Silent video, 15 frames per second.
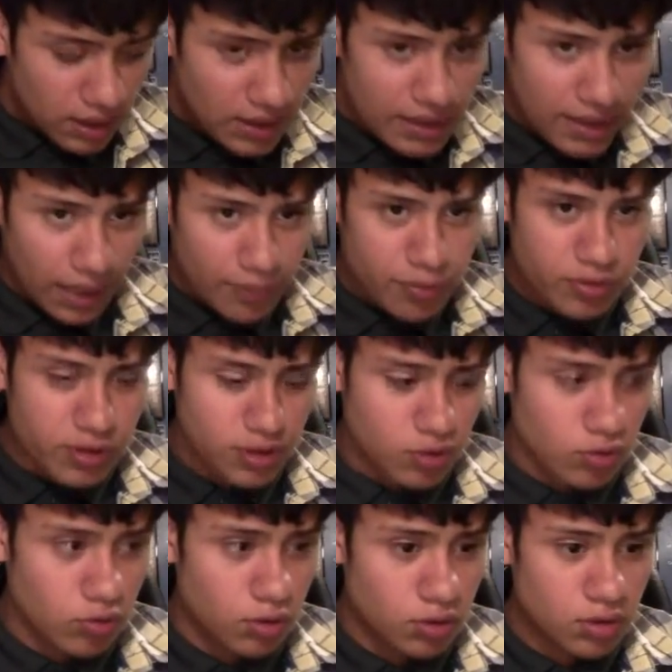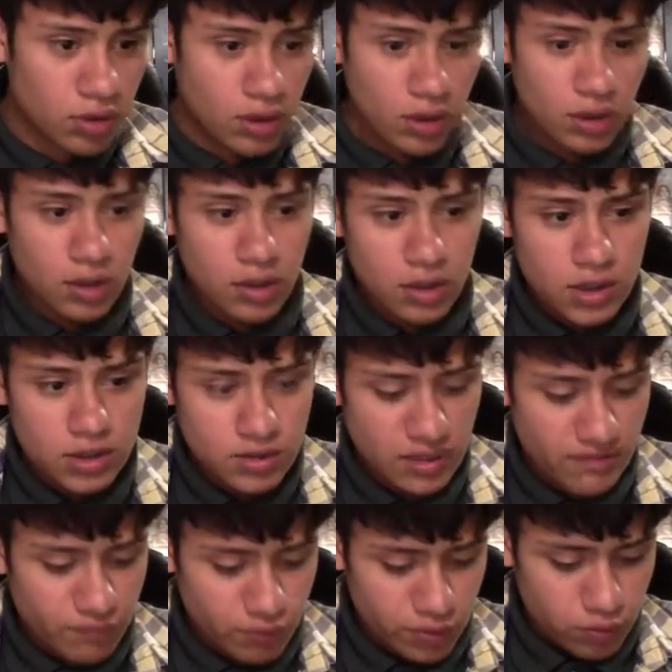yeah, pretty cool. So we
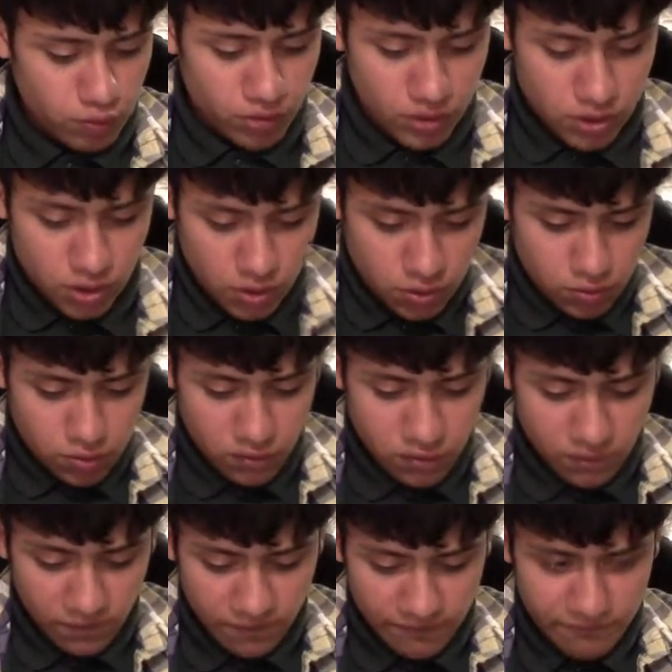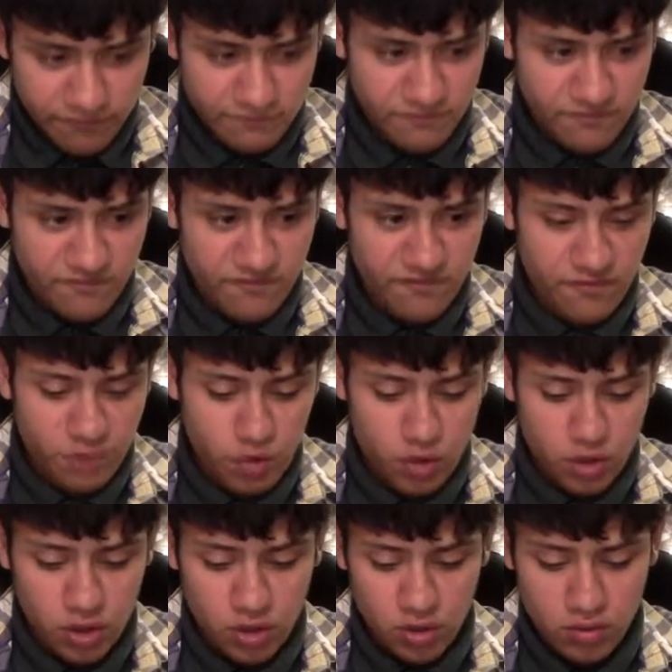have Rear Window,
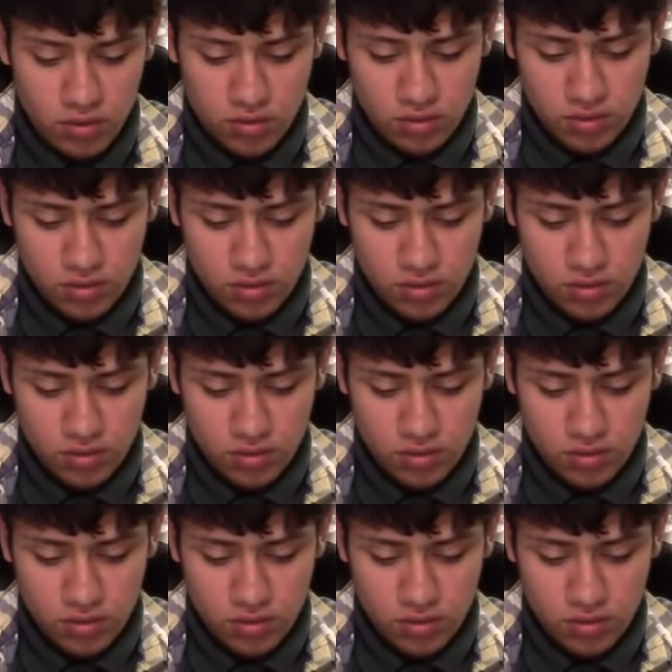Vertigo.